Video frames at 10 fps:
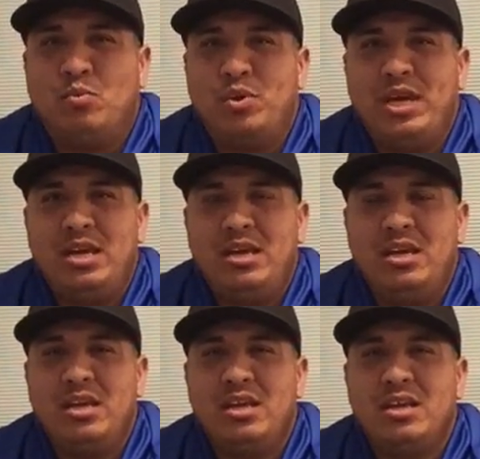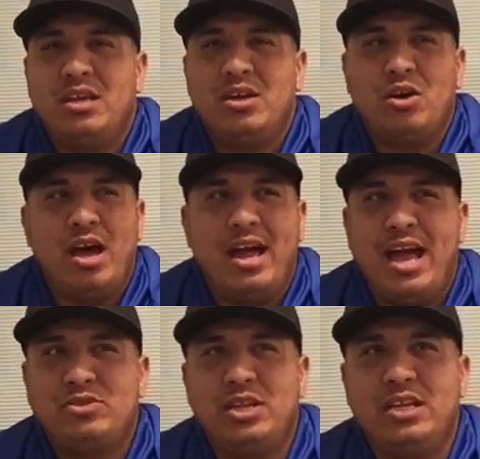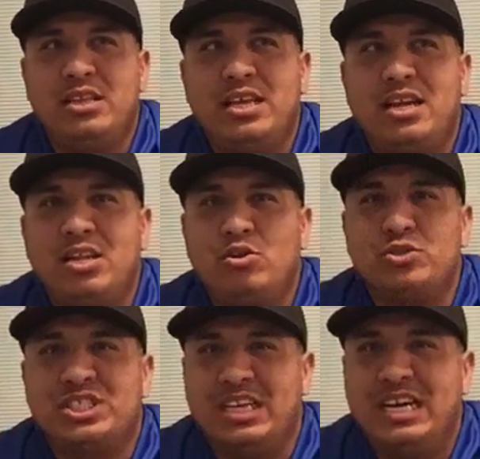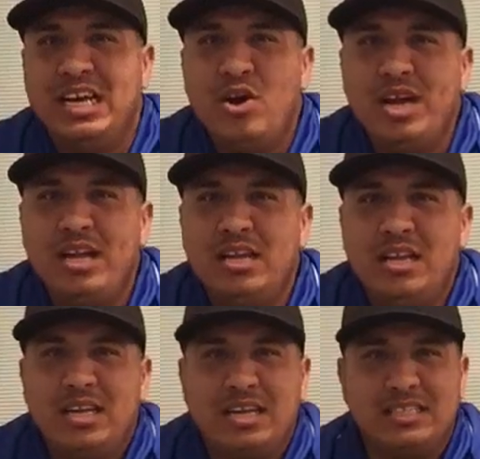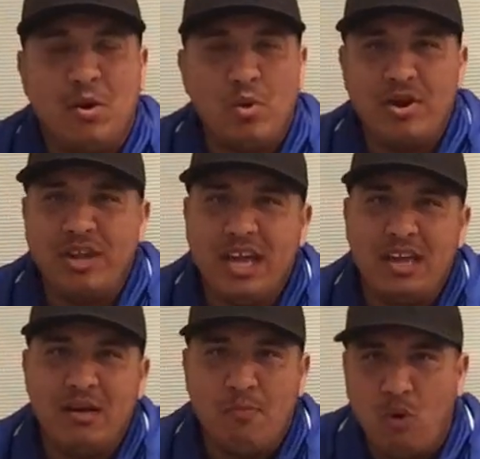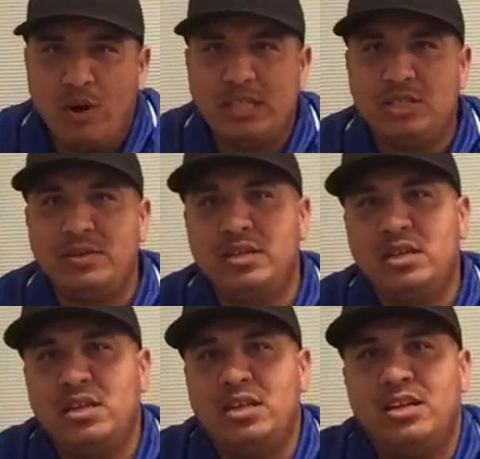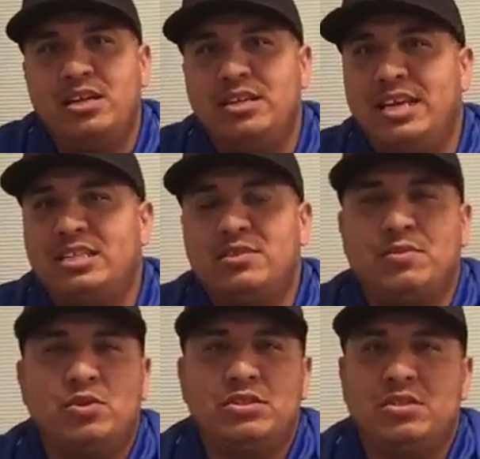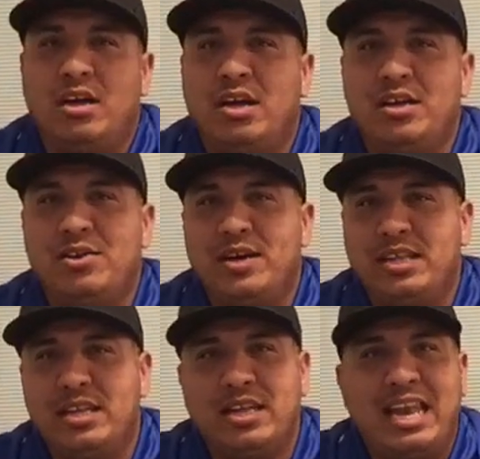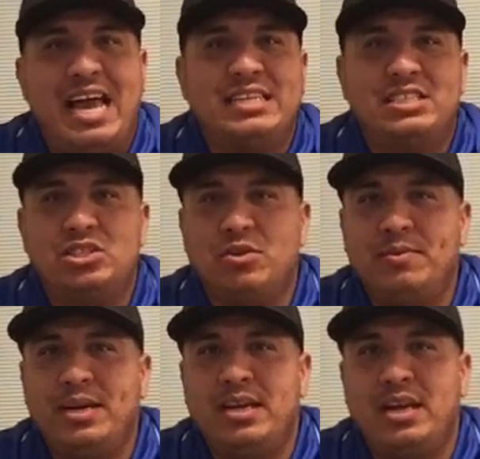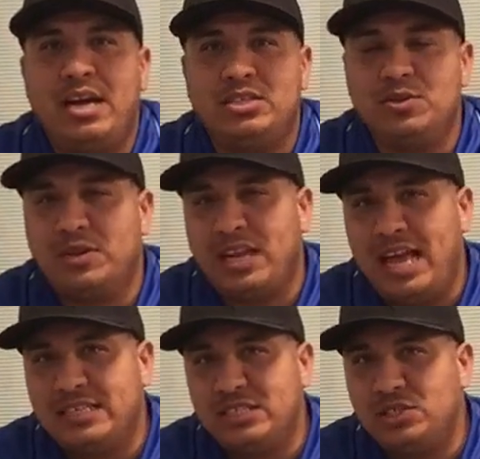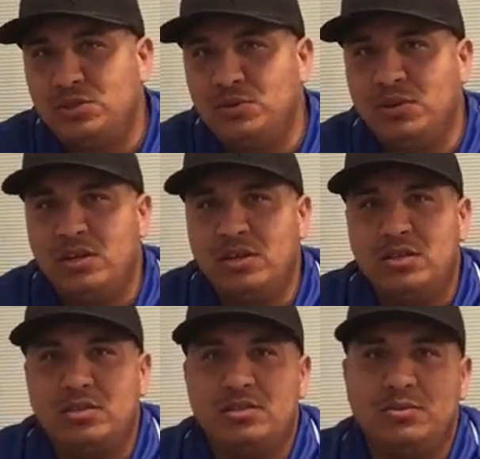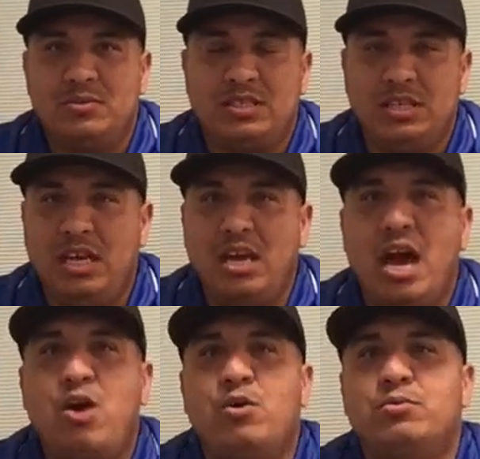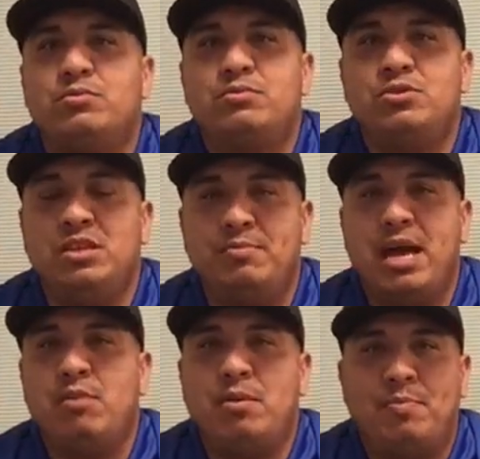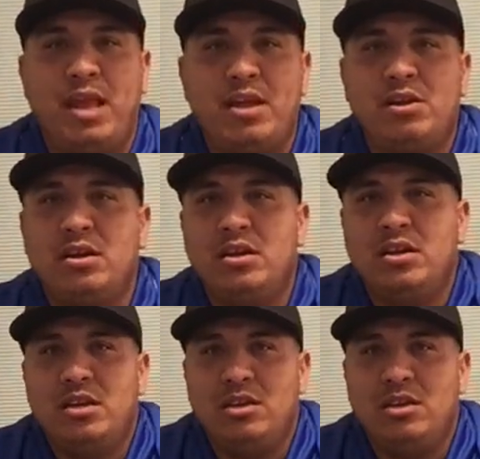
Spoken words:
we I actually did a little study on it because I wanted to get more into it. Yes, of course, I did classes of it. I took classes to see how to develop a player,